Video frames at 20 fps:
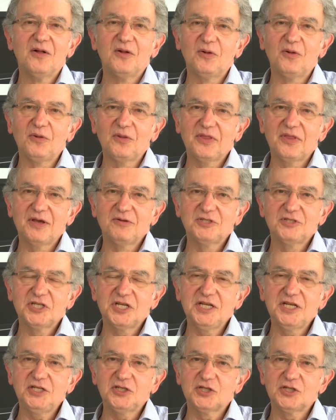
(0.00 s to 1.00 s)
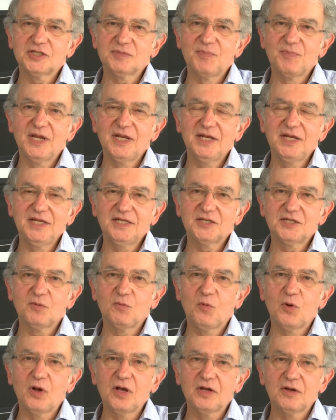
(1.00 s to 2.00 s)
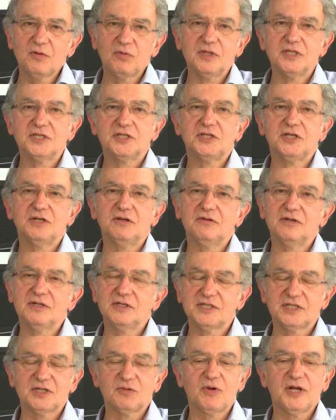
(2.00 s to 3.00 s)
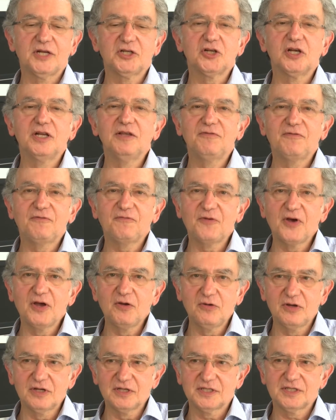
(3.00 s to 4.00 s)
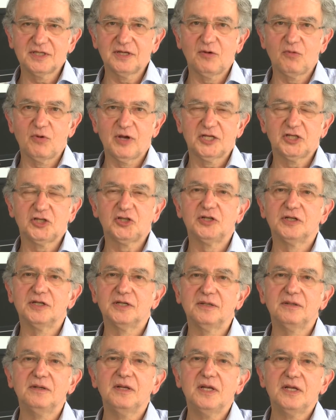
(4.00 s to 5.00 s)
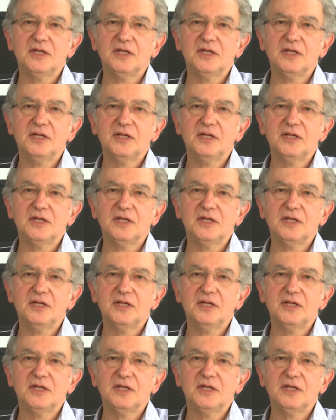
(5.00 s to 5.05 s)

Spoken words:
although teachers may need to work with students to actually focus the question